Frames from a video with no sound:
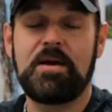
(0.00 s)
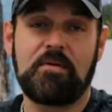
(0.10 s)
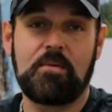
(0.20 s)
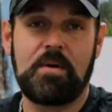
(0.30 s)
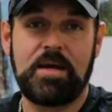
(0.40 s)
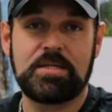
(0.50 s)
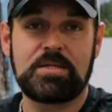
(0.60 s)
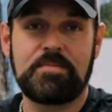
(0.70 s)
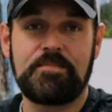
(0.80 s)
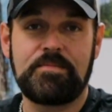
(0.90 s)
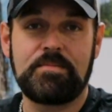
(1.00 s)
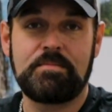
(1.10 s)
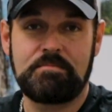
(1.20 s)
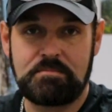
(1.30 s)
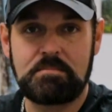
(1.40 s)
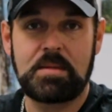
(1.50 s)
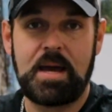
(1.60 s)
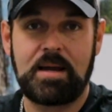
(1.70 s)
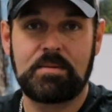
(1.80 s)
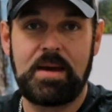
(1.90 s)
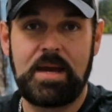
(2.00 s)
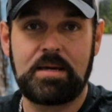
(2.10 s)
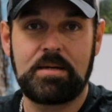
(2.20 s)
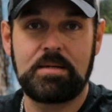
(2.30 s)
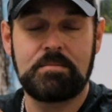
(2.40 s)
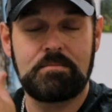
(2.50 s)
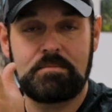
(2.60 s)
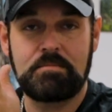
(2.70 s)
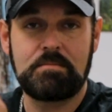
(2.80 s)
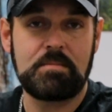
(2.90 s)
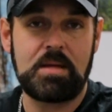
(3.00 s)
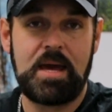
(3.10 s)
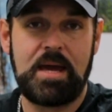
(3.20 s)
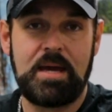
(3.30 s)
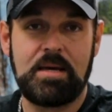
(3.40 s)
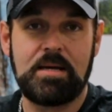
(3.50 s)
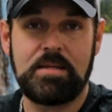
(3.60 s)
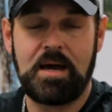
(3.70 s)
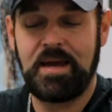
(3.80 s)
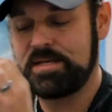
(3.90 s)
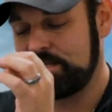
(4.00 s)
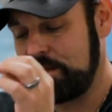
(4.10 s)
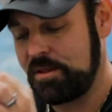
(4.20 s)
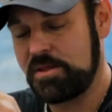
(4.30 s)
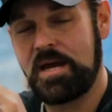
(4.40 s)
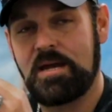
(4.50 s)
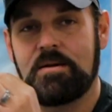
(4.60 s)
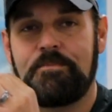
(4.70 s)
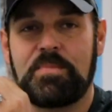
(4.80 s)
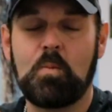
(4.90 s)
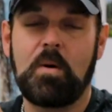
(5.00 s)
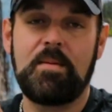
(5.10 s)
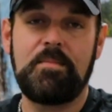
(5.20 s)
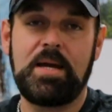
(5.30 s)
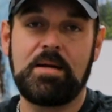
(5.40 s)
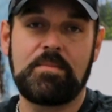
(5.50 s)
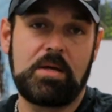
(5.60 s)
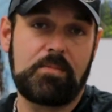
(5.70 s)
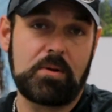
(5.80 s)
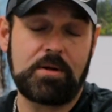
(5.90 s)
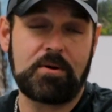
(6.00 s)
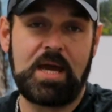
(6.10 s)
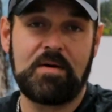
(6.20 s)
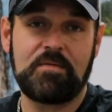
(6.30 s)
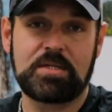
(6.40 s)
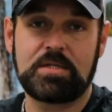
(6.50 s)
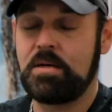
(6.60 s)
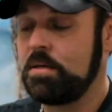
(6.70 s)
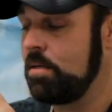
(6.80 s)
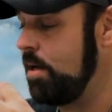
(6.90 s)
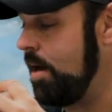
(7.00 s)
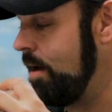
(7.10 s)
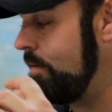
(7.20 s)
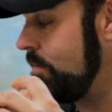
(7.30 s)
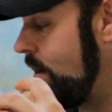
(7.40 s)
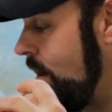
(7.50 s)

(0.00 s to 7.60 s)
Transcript: different ways how to make a nice, thin, white medium that you put on your canvas. And